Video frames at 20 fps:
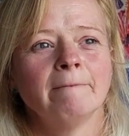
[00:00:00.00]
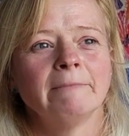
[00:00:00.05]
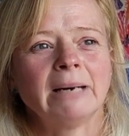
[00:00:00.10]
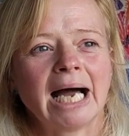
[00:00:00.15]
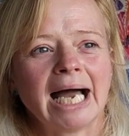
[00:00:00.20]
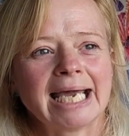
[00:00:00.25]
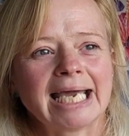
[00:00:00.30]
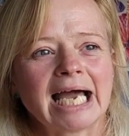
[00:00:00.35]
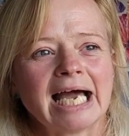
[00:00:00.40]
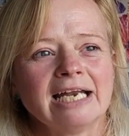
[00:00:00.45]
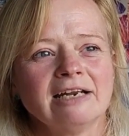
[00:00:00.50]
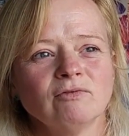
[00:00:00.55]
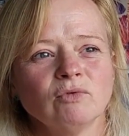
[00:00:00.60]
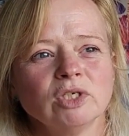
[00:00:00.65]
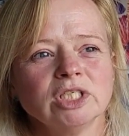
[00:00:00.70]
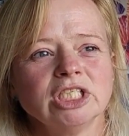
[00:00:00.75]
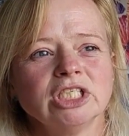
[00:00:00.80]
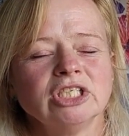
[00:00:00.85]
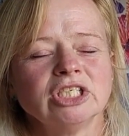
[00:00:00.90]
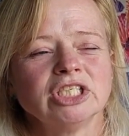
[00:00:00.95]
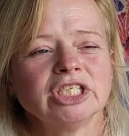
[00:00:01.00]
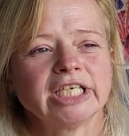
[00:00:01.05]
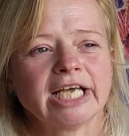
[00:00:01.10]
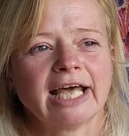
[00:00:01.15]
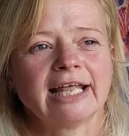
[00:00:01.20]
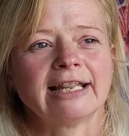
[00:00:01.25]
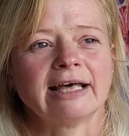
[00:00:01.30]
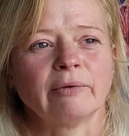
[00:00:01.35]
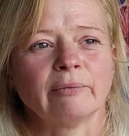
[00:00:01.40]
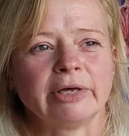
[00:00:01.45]
But I kind of wanted to
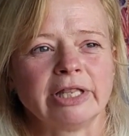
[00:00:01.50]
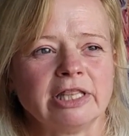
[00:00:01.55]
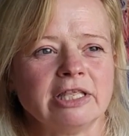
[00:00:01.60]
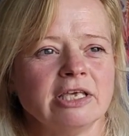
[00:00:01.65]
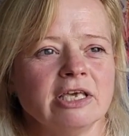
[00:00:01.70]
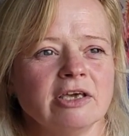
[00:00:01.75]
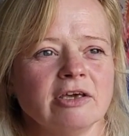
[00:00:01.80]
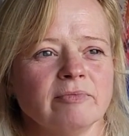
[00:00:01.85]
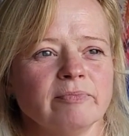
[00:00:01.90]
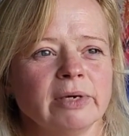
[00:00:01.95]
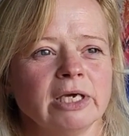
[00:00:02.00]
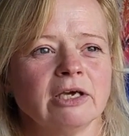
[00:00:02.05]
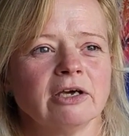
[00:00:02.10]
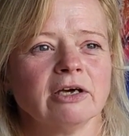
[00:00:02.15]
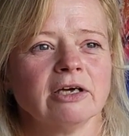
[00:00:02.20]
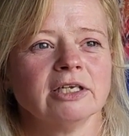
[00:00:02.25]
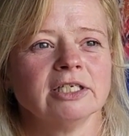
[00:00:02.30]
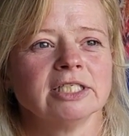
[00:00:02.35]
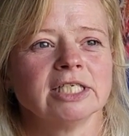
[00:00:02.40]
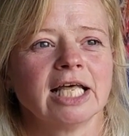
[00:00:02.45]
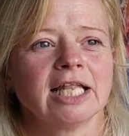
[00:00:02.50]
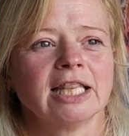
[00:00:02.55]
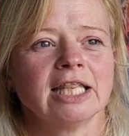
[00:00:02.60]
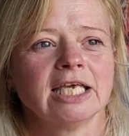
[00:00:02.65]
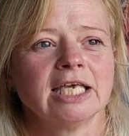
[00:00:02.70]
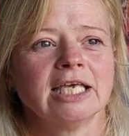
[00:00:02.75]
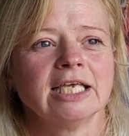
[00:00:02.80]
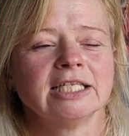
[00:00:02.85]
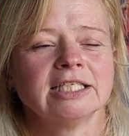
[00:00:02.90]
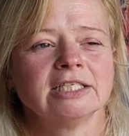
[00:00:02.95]
share that with you because I
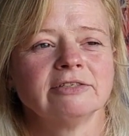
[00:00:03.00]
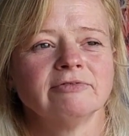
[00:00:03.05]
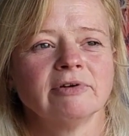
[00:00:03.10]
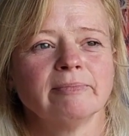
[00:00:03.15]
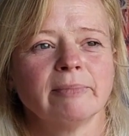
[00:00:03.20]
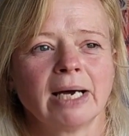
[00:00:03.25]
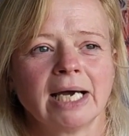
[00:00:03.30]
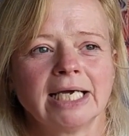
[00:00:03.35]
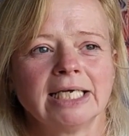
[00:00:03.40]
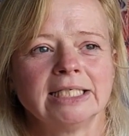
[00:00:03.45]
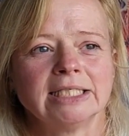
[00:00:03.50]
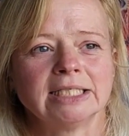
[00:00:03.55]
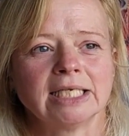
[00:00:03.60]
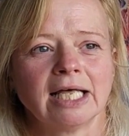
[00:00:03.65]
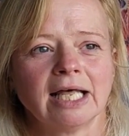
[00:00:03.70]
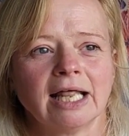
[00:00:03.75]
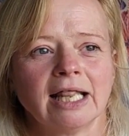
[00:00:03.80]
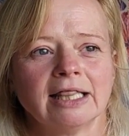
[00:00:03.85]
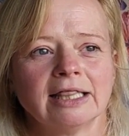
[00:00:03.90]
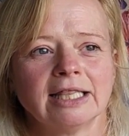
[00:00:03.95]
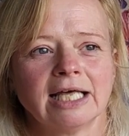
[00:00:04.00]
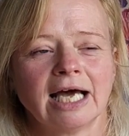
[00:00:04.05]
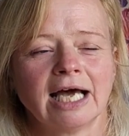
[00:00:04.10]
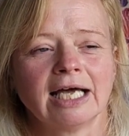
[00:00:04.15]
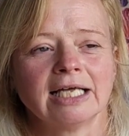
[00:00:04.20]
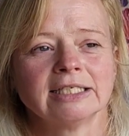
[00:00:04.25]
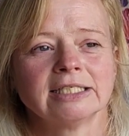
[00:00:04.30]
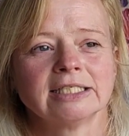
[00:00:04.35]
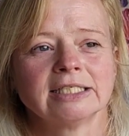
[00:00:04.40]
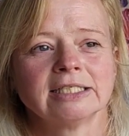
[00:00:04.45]
think it's a reminder
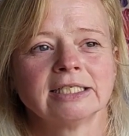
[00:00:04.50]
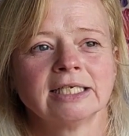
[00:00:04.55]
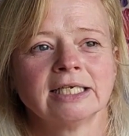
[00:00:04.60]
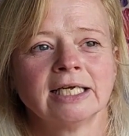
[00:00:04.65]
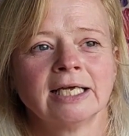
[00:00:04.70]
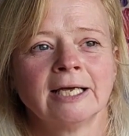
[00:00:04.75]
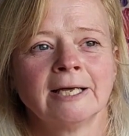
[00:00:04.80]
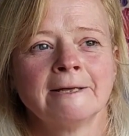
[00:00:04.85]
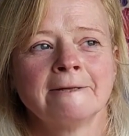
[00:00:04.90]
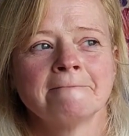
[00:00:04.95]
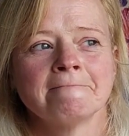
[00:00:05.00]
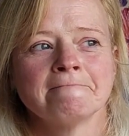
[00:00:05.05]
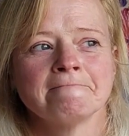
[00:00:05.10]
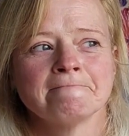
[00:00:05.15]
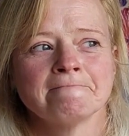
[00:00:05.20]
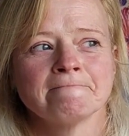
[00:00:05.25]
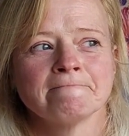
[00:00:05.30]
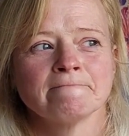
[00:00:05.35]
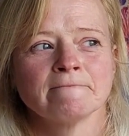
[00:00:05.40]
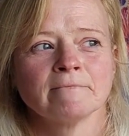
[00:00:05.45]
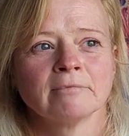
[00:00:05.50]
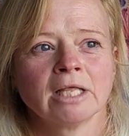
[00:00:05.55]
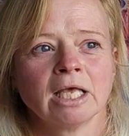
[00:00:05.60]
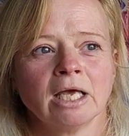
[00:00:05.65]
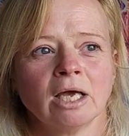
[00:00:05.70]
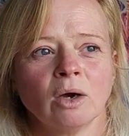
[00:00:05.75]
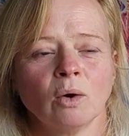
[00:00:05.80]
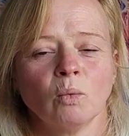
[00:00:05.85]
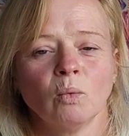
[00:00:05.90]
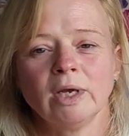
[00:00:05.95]
that
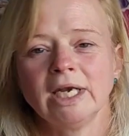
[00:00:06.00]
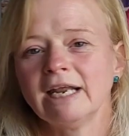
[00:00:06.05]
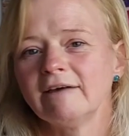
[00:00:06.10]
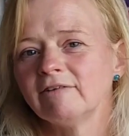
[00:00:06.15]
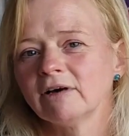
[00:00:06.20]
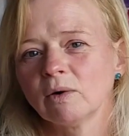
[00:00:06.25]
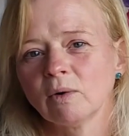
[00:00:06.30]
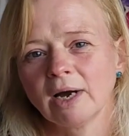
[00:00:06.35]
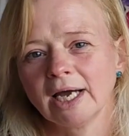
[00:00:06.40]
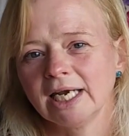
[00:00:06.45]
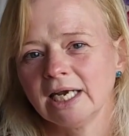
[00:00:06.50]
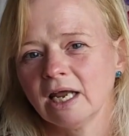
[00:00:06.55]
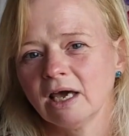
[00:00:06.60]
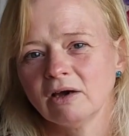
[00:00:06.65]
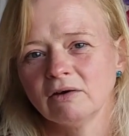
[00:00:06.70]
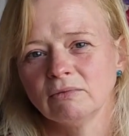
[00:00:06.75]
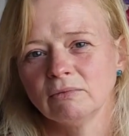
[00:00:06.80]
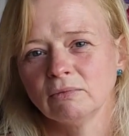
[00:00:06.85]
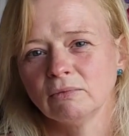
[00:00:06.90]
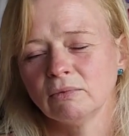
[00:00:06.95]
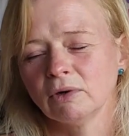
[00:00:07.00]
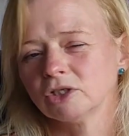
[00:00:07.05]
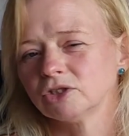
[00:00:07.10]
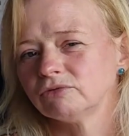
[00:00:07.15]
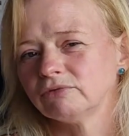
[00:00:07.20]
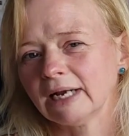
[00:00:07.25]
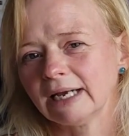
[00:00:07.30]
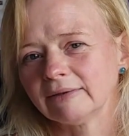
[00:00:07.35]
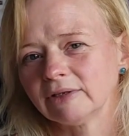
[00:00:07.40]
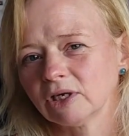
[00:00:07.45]
we never quite know
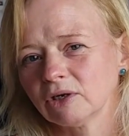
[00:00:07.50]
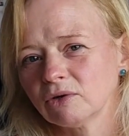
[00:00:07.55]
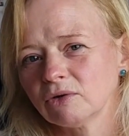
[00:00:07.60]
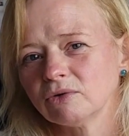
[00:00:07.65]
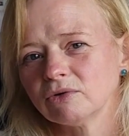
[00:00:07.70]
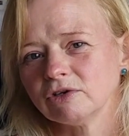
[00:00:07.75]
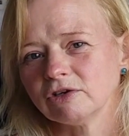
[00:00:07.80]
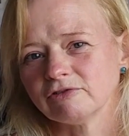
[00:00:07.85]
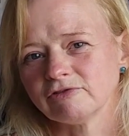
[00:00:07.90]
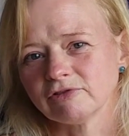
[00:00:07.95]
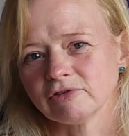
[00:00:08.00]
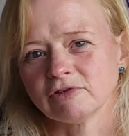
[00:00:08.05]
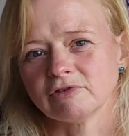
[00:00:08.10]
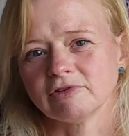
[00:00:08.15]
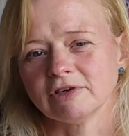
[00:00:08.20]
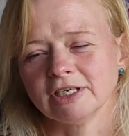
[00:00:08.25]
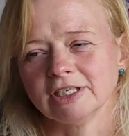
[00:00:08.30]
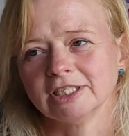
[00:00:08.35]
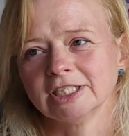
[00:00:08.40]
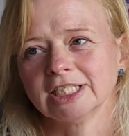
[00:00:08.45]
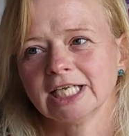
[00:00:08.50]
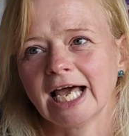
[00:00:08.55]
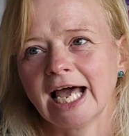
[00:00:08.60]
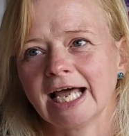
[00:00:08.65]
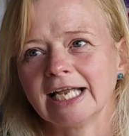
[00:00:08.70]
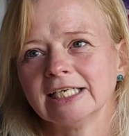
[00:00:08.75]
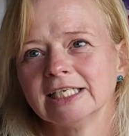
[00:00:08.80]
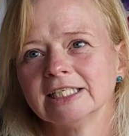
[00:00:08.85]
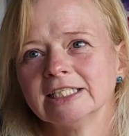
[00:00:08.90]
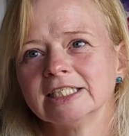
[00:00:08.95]
what's round the corner for us,
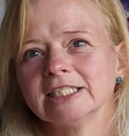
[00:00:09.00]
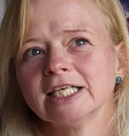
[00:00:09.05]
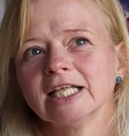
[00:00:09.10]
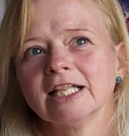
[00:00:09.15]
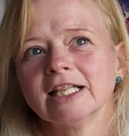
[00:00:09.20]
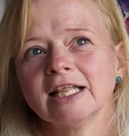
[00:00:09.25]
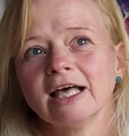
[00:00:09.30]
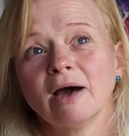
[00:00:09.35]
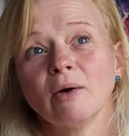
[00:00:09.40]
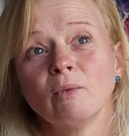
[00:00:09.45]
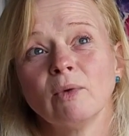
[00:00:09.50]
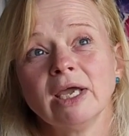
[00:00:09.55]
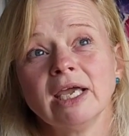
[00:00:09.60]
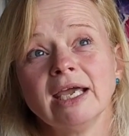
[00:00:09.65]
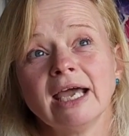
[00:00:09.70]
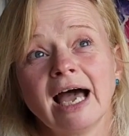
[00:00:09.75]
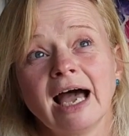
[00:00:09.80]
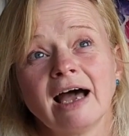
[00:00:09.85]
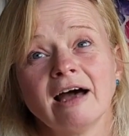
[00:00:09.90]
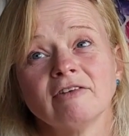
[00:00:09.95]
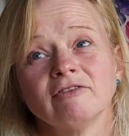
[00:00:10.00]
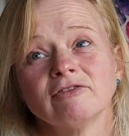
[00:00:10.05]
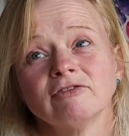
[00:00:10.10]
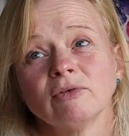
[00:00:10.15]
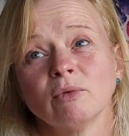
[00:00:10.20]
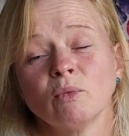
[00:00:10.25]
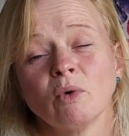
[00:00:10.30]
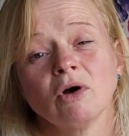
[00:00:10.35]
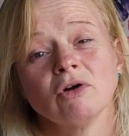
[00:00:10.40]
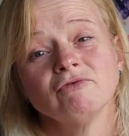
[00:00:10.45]
and that we have
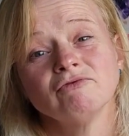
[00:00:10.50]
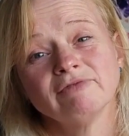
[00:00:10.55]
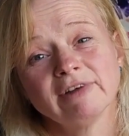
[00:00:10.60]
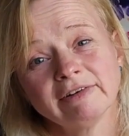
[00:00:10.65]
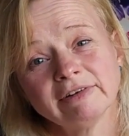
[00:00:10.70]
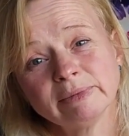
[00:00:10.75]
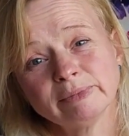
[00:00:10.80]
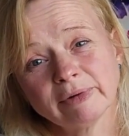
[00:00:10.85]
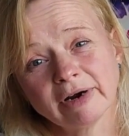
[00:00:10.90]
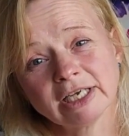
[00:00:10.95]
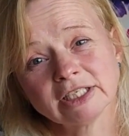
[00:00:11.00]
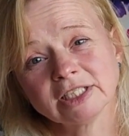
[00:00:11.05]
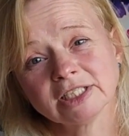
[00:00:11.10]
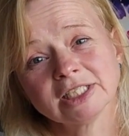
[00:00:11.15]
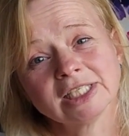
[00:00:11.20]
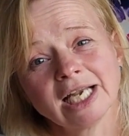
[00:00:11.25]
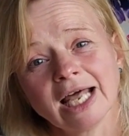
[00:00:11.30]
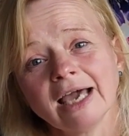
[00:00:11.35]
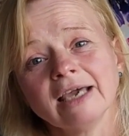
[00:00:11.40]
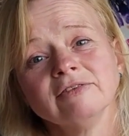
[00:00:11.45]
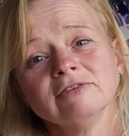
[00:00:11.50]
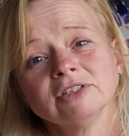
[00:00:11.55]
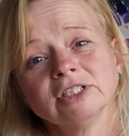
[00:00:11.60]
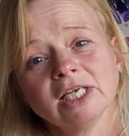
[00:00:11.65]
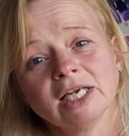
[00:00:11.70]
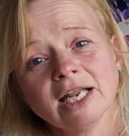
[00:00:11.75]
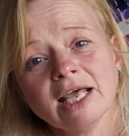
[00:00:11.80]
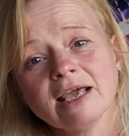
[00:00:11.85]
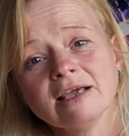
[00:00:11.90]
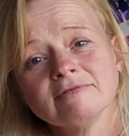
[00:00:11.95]
one very precious life to
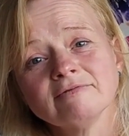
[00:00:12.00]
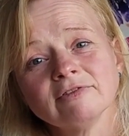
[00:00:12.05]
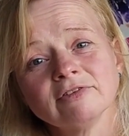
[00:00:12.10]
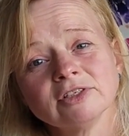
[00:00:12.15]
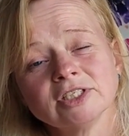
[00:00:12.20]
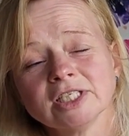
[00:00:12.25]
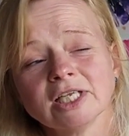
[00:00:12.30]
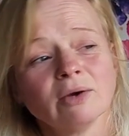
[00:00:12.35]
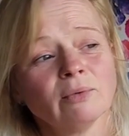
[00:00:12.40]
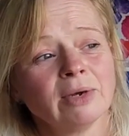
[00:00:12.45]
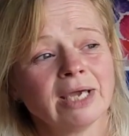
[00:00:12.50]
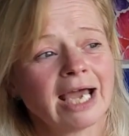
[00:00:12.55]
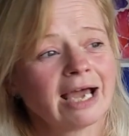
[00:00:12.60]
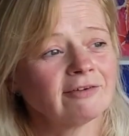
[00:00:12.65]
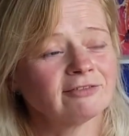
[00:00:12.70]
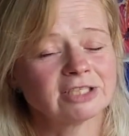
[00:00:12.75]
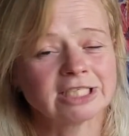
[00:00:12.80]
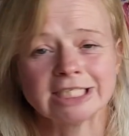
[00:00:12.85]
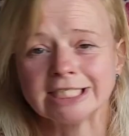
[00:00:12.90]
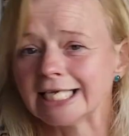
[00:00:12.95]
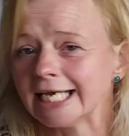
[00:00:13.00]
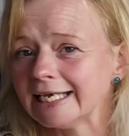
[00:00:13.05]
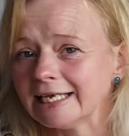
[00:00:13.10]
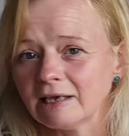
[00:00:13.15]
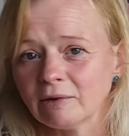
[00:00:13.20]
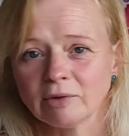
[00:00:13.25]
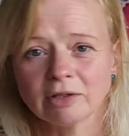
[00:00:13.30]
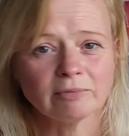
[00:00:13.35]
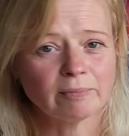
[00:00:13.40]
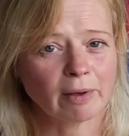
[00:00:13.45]
live. So we have to take
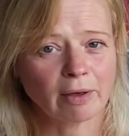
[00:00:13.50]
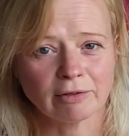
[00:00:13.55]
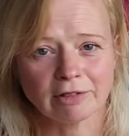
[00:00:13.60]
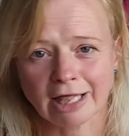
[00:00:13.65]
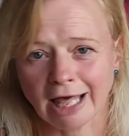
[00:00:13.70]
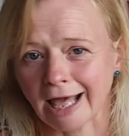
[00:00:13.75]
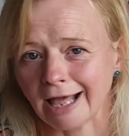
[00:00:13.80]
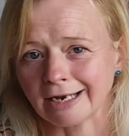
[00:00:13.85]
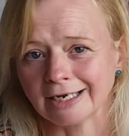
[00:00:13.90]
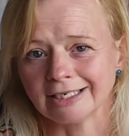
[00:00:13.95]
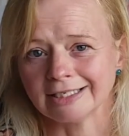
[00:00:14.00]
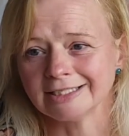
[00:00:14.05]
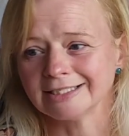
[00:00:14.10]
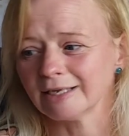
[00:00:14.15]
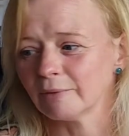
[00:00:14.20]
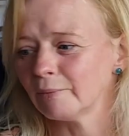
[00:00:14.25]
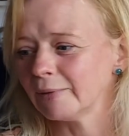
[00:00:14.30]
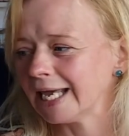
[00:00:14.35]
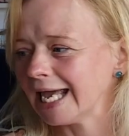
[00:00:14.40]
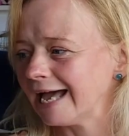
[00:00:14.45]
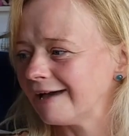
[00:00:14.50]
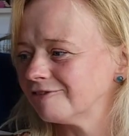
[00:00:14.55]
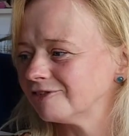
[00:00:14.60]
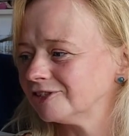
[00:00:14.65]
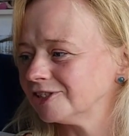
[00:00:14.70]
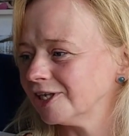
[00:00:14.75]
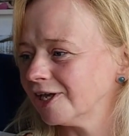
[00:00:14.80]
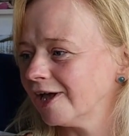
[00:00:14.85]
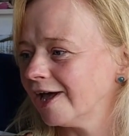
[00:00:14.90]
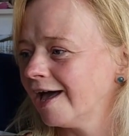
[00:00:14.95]
it with both hands, and we have
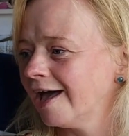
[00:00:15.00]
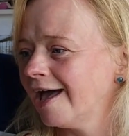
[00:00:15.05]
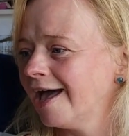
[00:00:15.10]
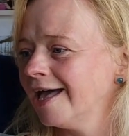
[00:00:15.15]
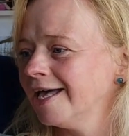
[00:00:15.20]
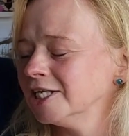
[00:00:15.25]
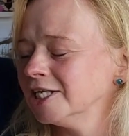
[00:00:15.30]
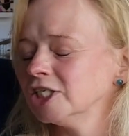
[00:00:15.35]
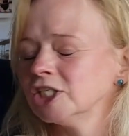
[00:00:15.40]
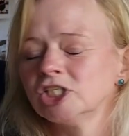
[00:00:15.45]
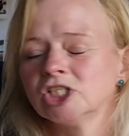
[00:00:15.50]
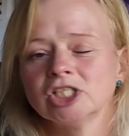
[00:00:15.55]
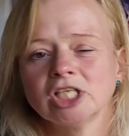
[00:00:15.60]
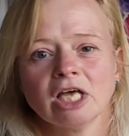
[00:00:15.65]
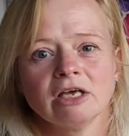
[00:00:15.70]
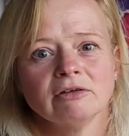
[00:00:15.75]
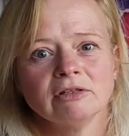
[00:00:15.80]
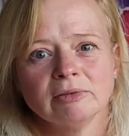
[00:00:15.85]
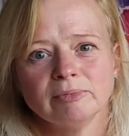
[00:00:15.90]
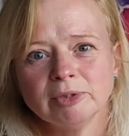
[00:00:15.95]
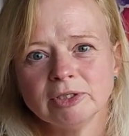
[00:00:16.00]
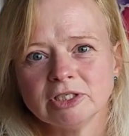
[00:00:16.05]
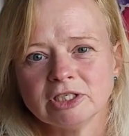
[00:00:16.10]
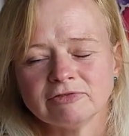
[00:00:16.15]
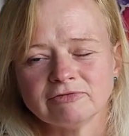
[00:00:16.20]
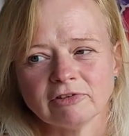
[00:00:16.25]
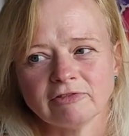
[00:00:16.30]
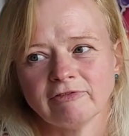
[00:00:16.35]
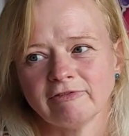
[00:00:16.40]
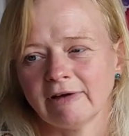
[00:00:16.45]
to sew the
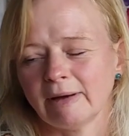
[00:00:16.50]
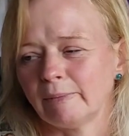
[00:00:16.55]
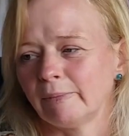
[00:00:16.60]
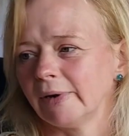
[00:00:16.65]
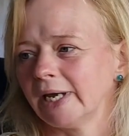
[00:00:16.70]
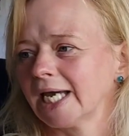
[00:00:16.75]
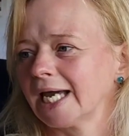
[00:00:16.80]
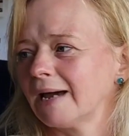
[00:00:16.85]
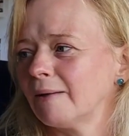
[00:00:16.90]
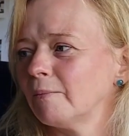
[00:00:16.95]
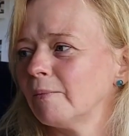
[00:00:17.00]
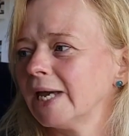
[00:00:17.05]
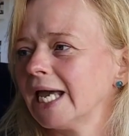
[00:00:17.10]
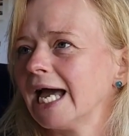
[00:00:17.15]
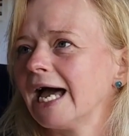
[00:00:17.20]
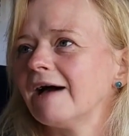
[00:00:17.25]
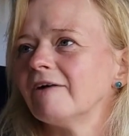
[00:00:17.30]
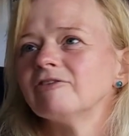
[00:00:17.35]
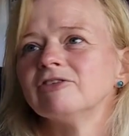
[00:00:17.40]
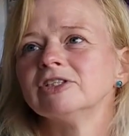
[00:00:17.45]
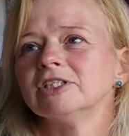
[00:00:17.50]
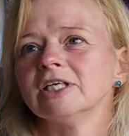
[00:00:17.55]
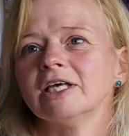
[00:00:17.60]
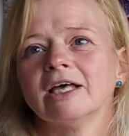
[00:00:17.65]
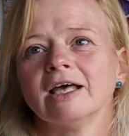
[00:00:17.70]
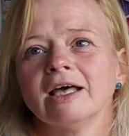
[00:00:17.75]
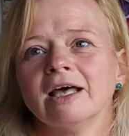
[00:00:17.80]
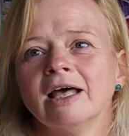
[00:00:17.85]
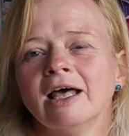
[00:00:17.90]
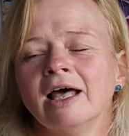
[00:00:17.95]
beautiful fabric, and we have
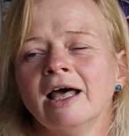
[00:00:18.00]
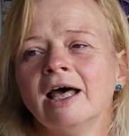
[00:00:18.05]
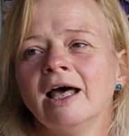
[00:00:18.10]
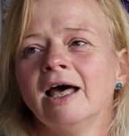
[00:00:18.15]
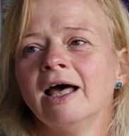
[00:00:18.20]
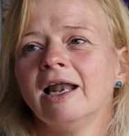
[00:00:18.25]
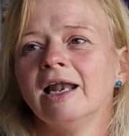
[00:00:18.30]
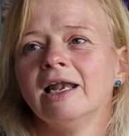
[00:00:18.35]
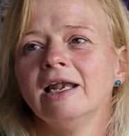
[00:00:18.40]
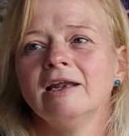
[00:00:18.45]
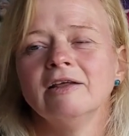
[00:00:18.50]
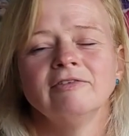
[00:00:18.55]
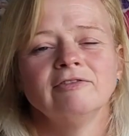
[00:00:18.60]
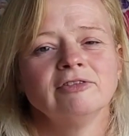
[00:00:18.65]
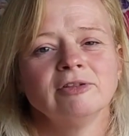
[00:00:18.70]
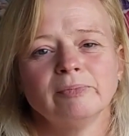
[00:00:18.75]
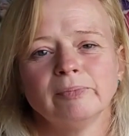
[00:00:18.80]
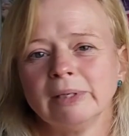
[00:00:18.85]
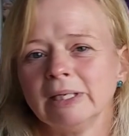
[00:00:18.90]
to love the